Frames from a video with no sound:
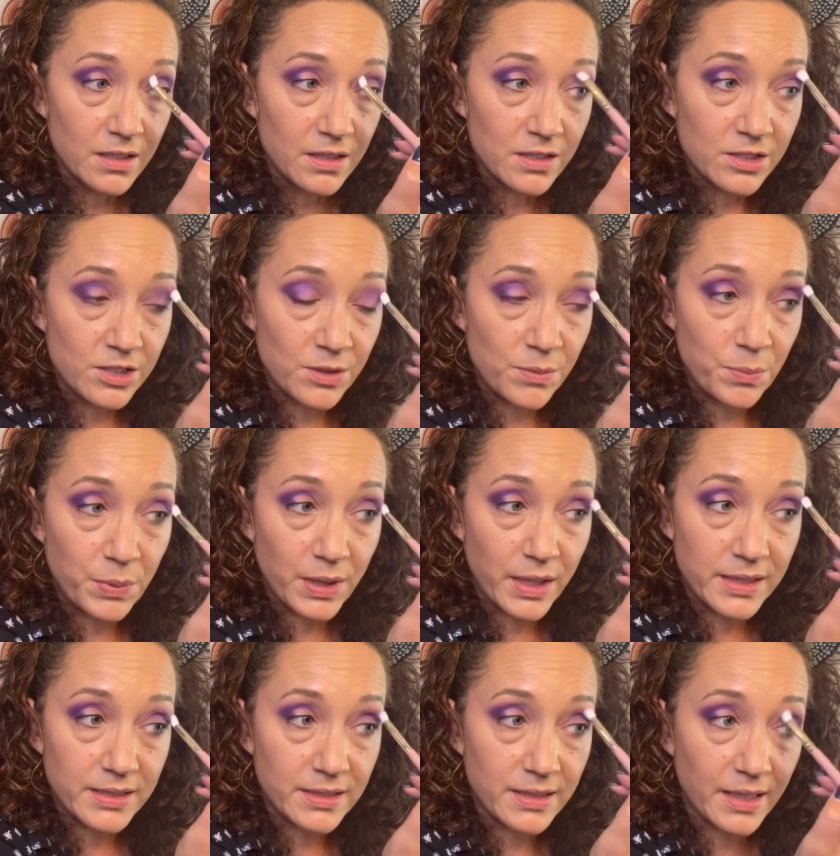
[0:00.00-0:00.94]
she
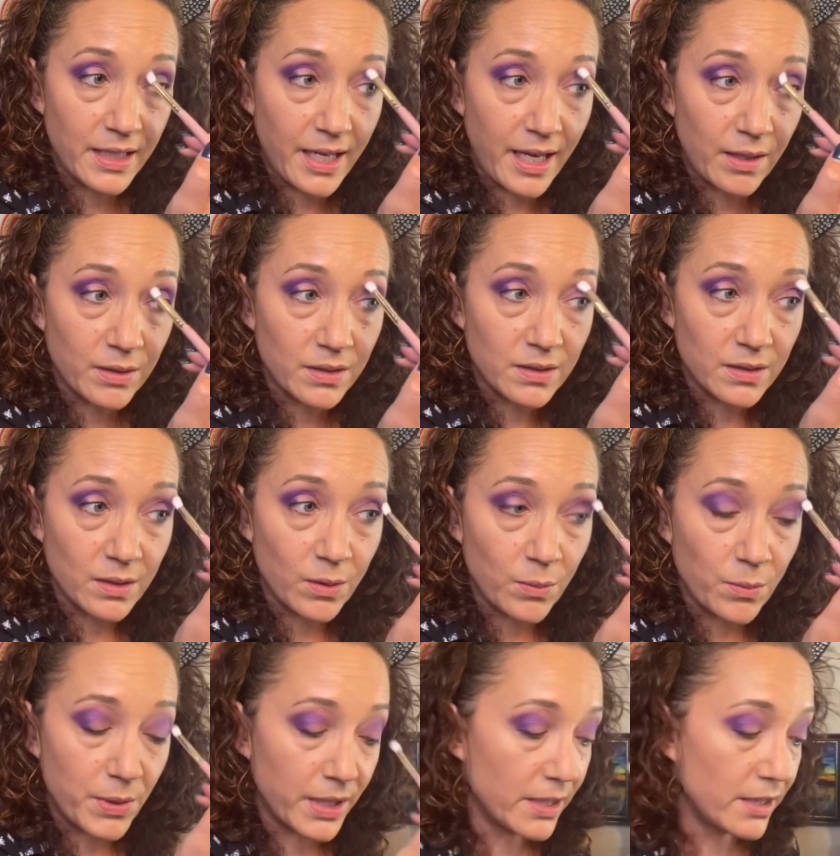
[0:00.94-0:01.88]
blends it out a little
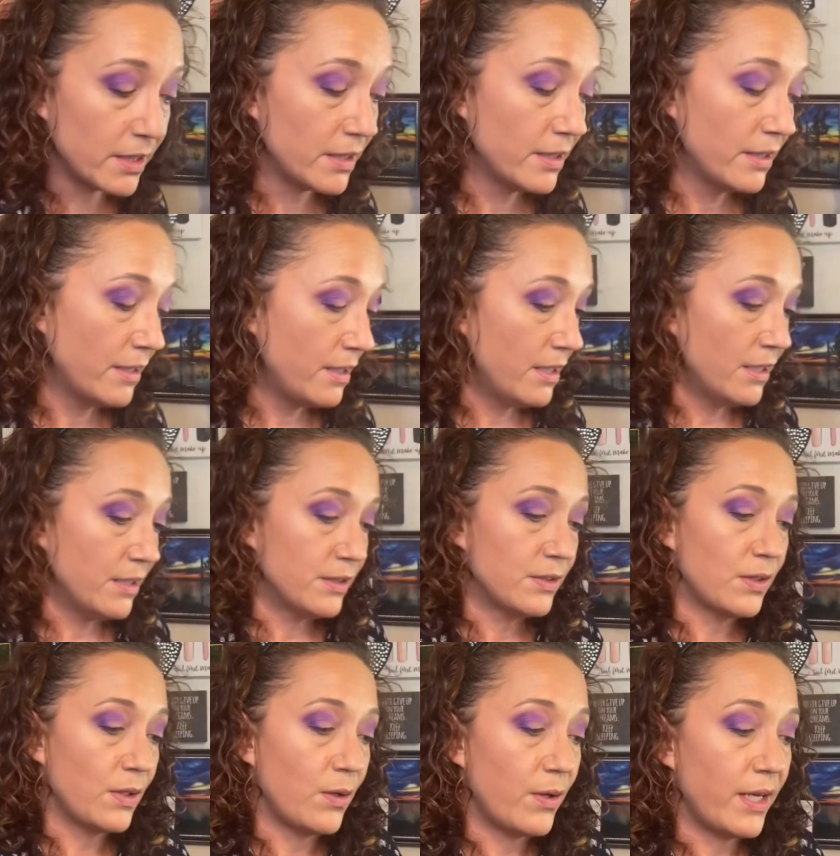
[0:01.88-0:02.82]
bit.
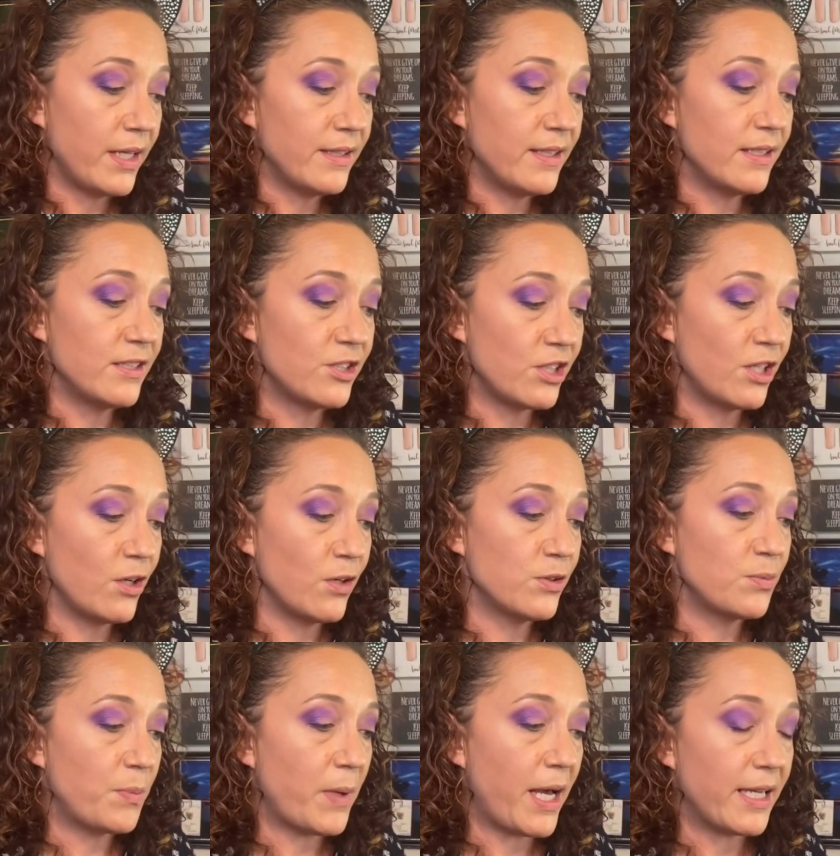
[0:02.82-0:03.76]
So, and then she goes
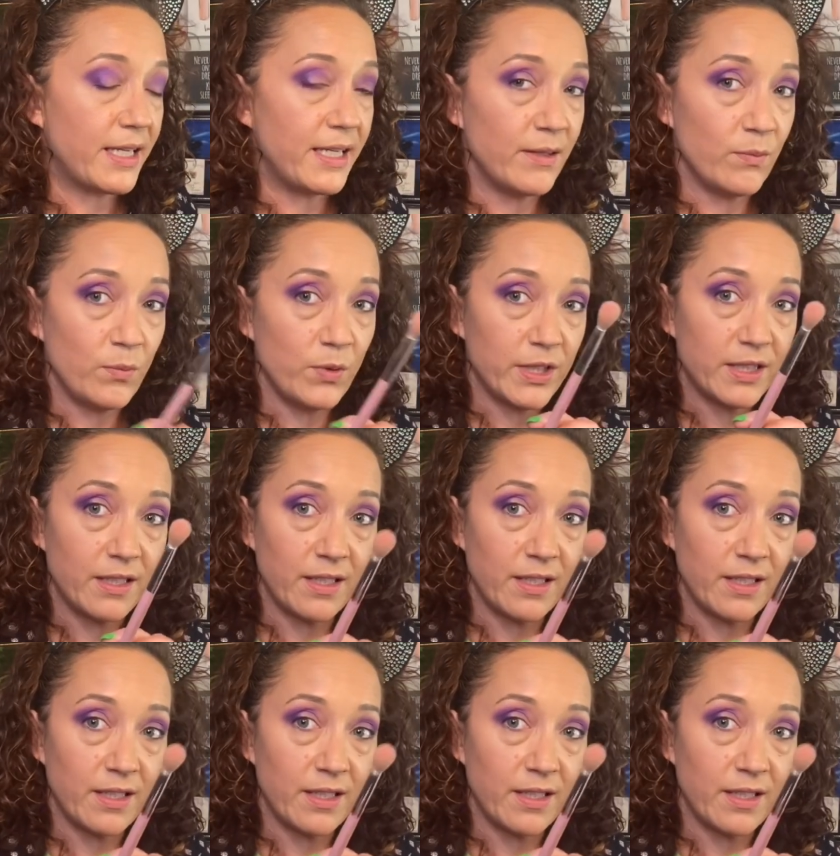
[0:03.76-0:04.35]
back in with